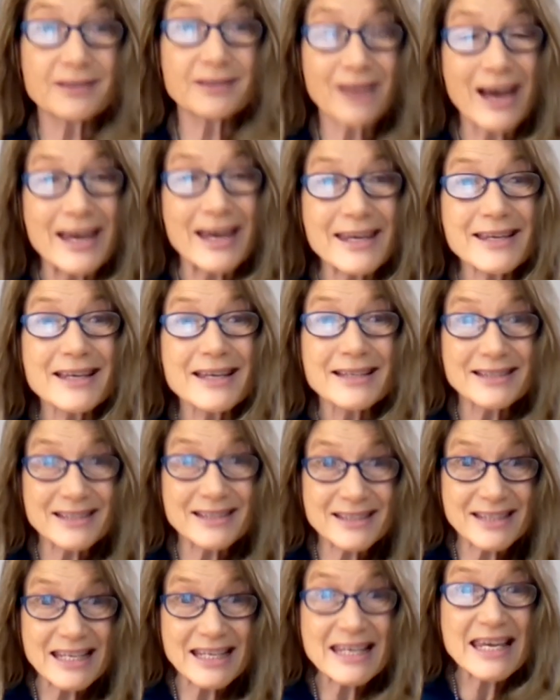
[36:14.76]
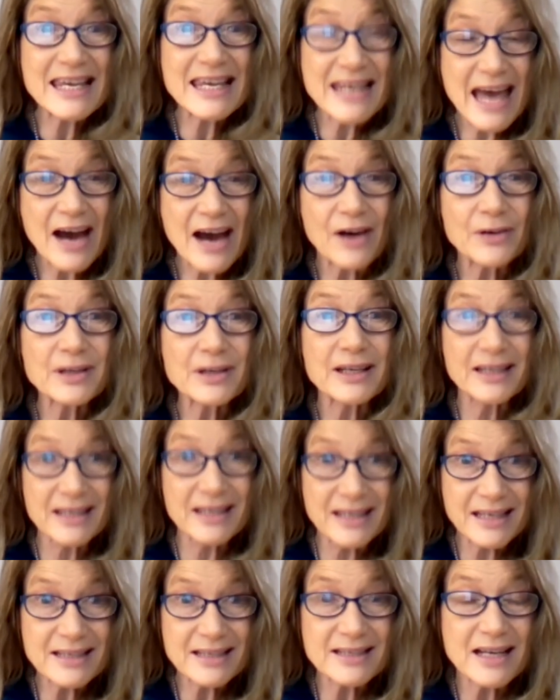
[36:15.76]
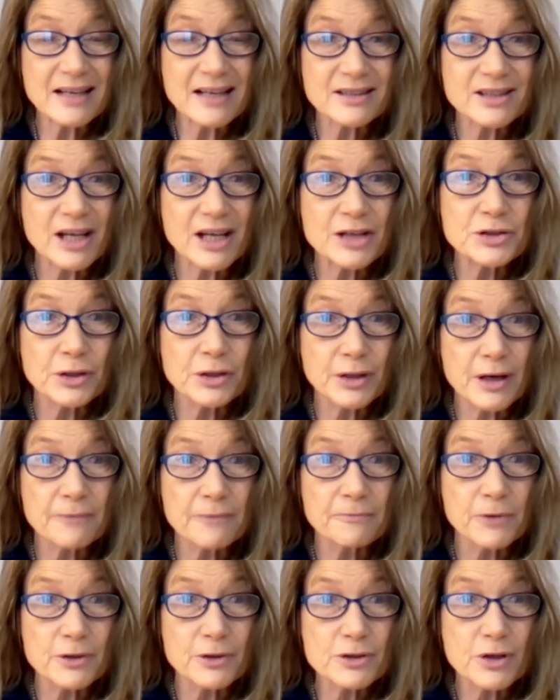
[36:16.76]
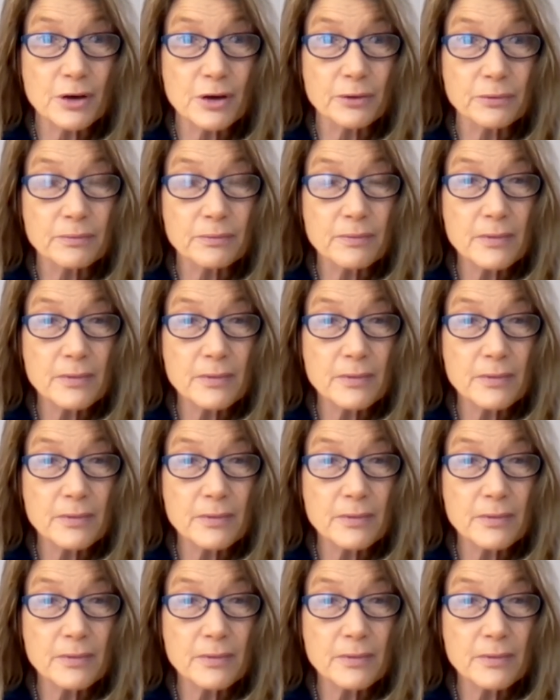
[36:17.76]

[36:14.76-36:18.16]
like seeking out getting outside your comfort zone.